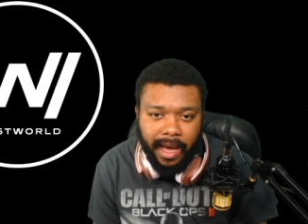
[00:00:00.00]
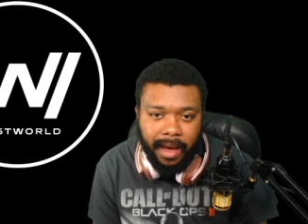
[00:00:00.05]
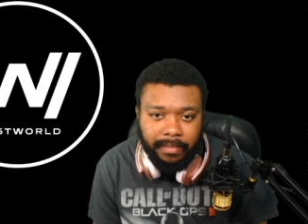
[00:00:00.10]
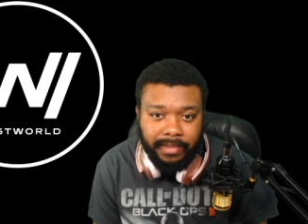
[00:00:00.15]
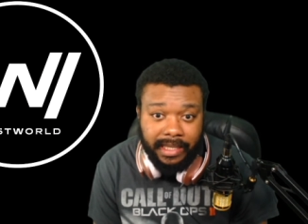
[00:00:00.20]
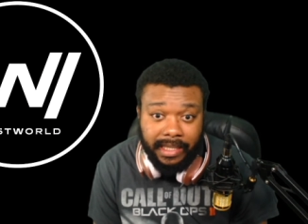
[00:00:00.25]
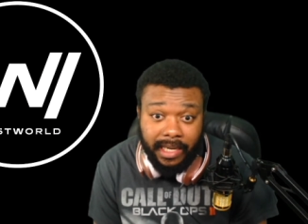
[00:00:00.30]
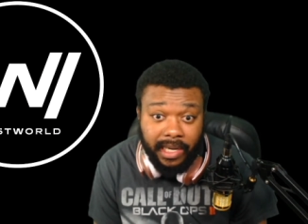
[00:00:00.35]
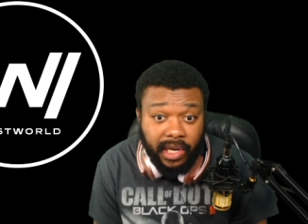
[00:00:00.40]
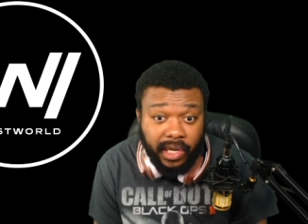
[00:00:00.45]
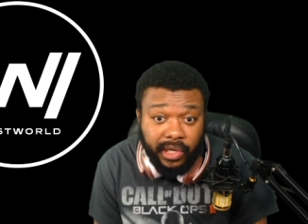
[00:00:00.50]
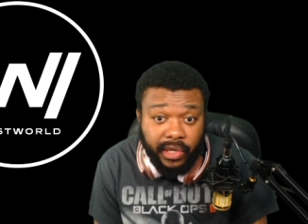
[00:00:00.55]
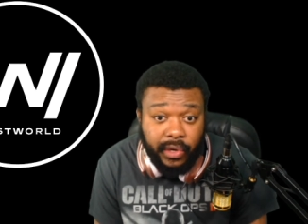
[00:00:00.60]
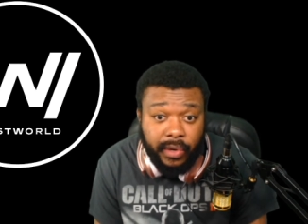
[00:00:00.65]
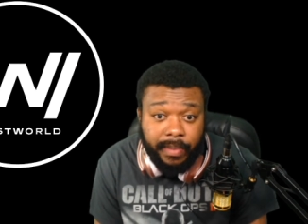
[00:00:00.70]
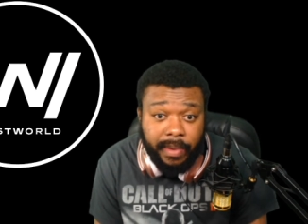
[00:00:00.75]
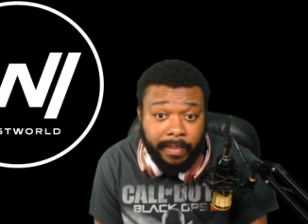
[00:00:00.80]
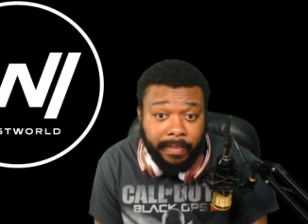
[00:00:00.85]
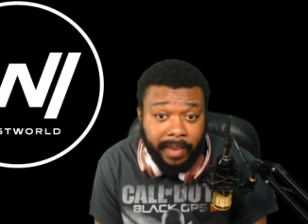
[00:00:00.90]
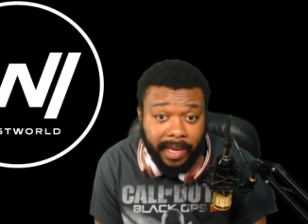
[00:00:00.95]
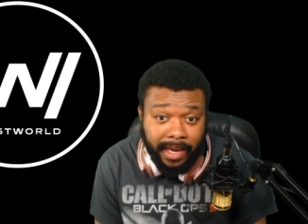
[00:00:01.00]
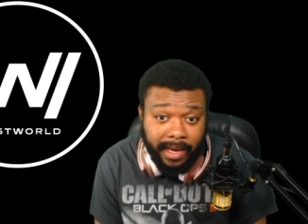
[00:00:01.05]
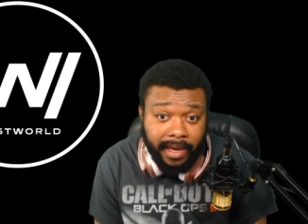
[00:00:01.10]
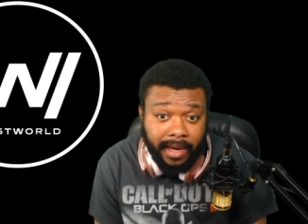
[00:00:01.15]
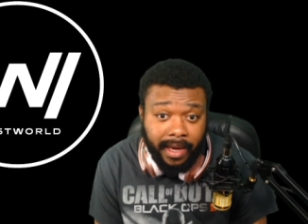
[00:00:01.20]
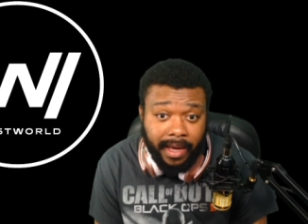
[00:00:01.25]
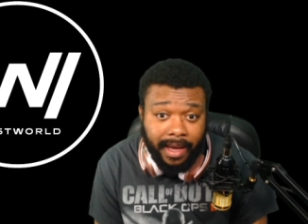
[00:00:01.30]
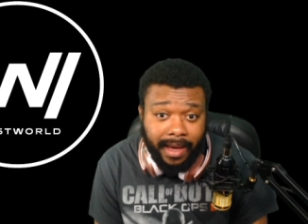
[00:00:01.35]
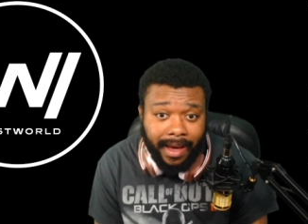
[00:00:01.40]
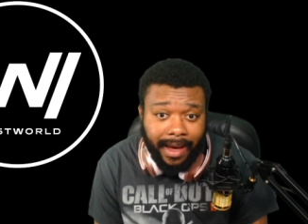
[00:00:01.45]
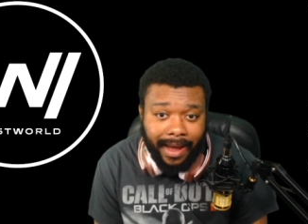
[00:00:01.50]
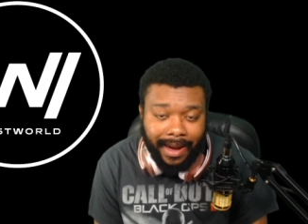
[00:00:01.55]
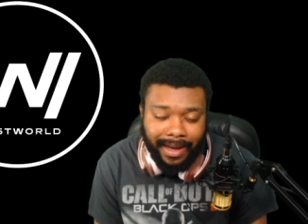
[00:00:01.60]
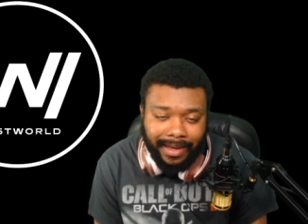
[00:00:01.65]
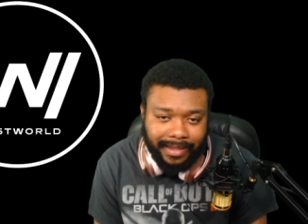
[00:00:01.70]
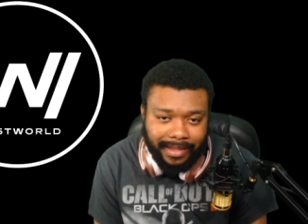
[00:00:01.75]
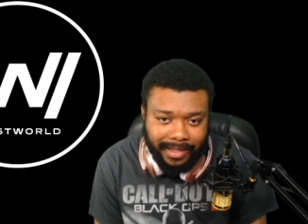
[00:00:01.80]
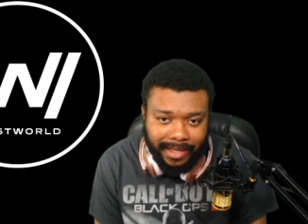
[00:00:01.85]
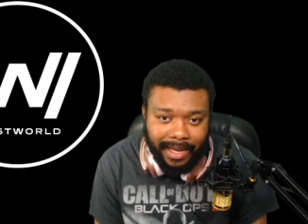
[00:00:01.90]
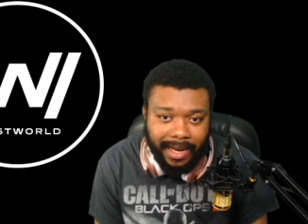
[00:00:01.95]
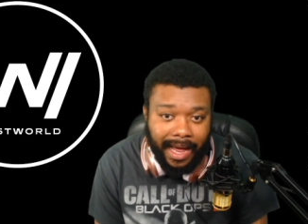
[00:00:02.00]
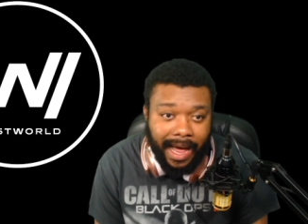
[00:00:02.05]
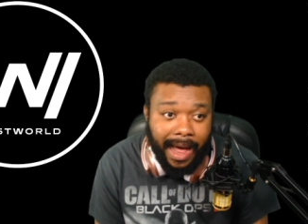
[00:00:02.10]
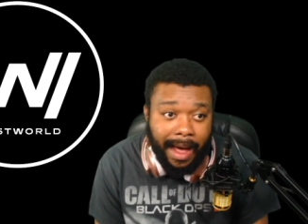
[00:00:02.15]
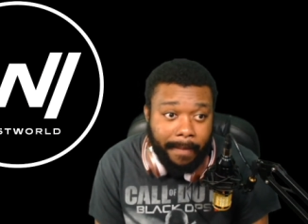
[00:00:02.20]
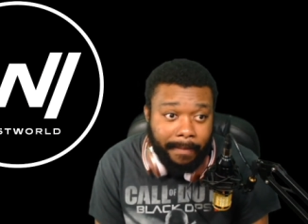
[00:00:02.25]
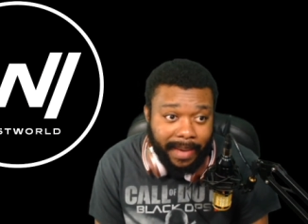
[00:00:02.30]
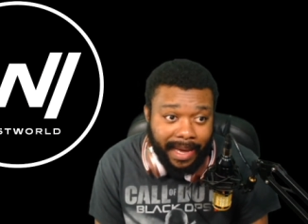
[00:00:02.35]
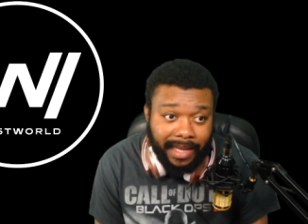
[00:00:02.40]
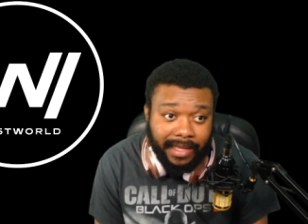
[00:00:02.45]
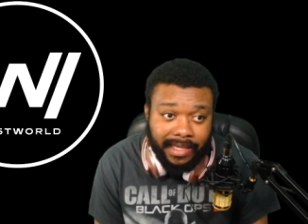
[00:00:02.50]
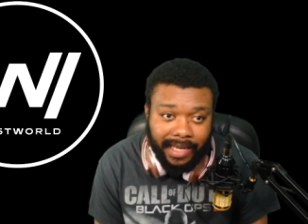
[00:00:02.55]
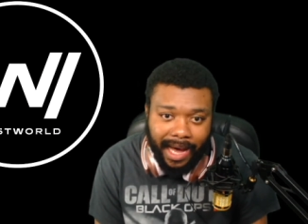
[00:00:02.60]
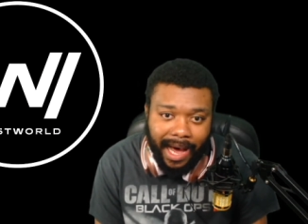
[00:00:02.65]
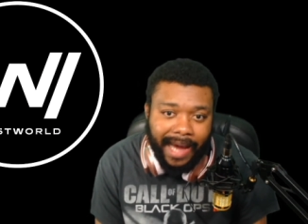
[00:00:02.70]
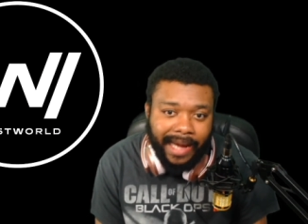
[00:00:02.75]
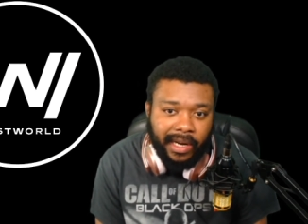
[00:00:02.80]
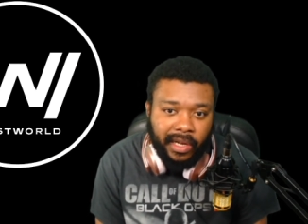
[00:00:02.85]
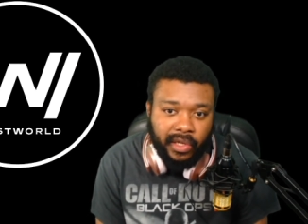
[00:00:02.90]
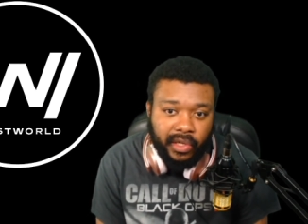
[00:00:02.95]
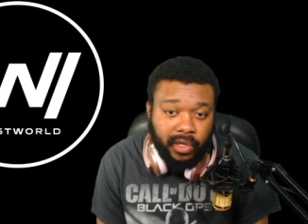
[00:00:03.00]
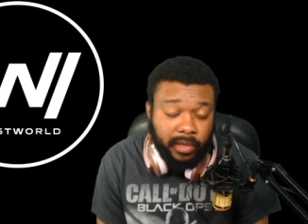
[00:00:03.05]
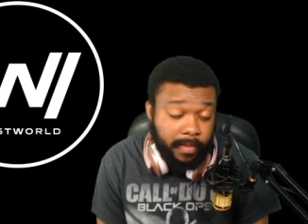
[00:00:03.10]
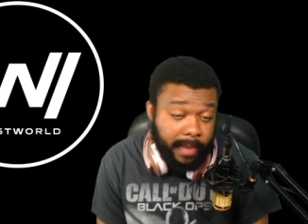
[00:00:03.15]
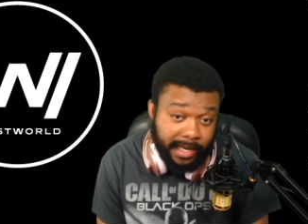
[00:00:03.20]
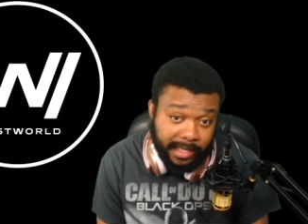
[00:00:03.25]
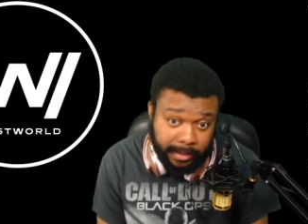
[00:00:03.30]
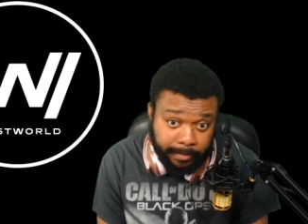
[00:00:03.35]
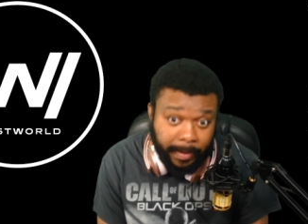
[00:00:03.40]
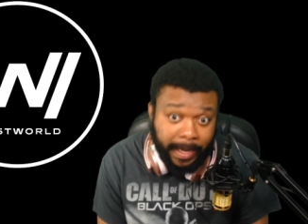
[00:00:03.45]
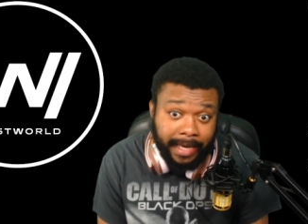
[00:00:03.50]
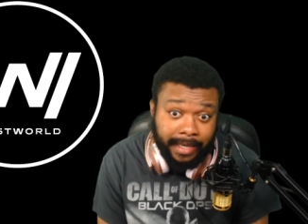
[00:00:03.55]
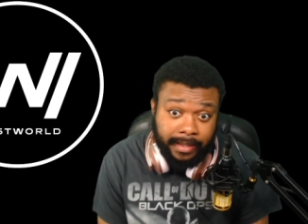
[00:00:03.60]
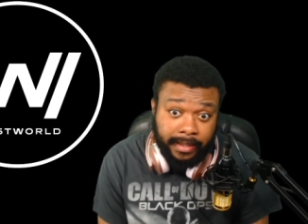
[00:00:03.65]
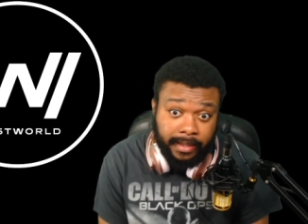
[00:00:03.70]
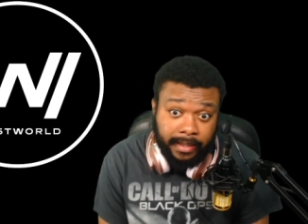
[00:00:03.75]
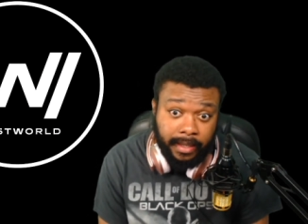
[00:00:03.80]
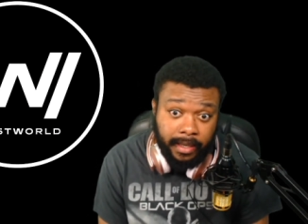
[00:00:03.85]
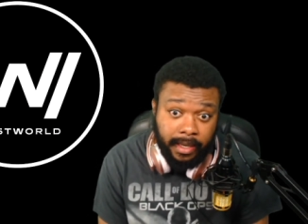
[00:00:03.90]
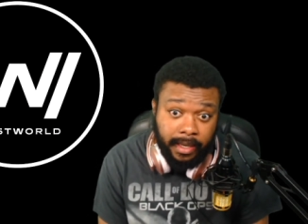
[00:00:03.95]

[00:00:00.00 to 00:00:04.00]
I'm still a human being, and I still am entitled to my space.